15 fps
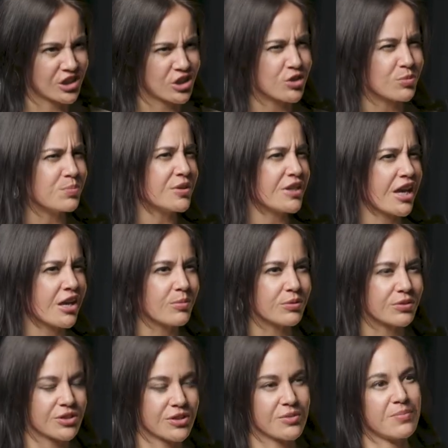to be able
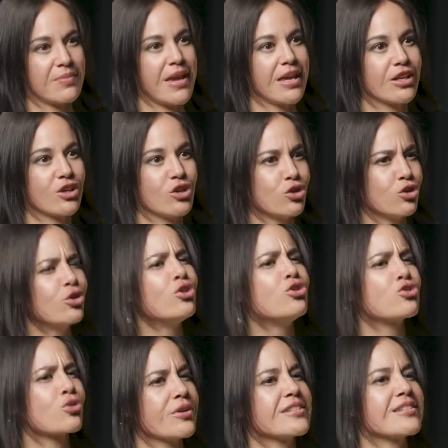to make good
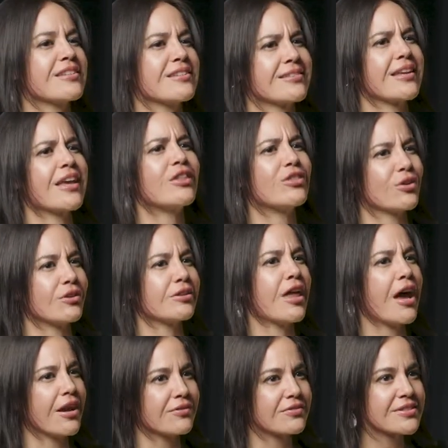choices in their
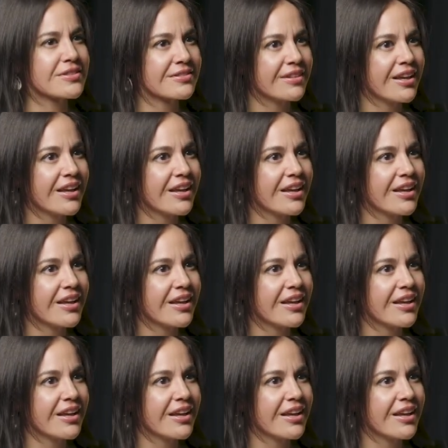lives,